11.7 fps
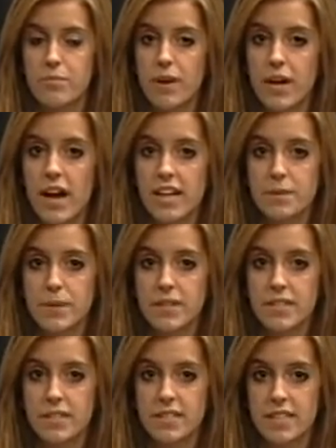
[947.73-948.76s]
but
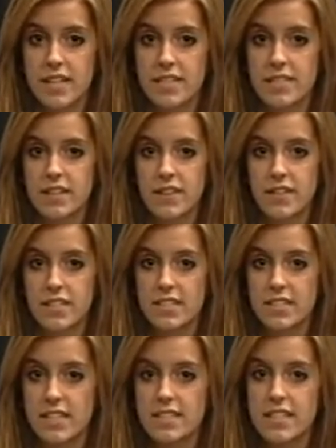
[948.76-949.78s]
experts insist the
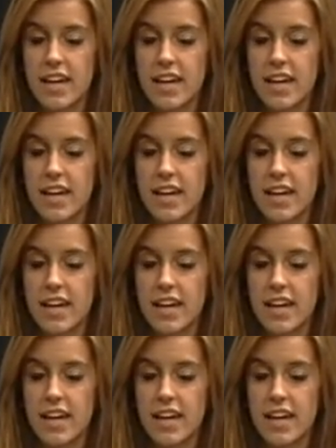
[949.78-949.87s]
disease